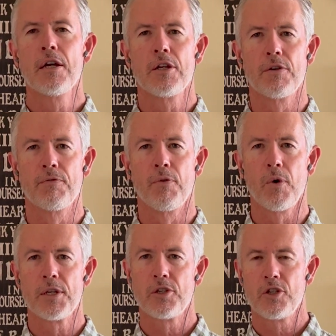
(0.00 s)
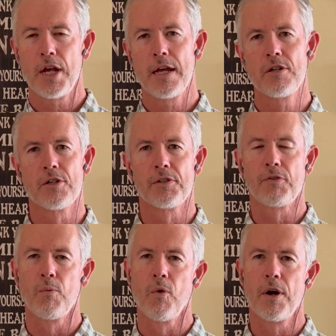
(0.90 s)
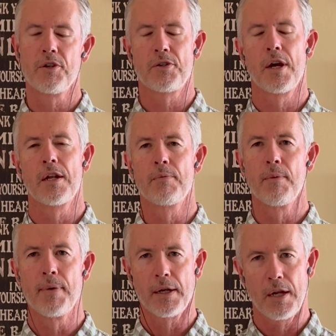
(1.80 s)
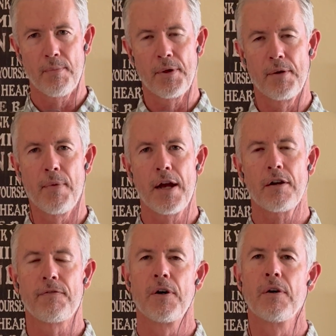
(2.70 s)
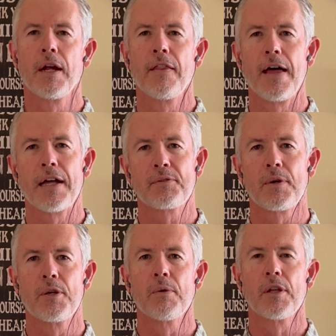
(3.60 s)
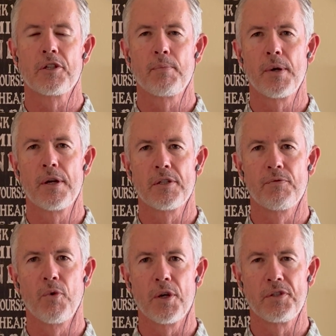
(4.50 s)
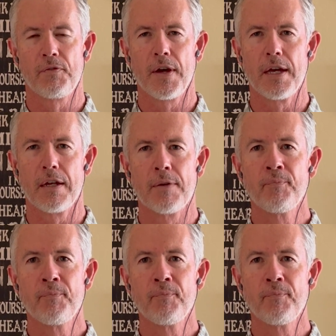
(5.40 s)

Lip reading: your voice changes from where it's trying to be picked up at the microphone, and that's where you will experience voice fade.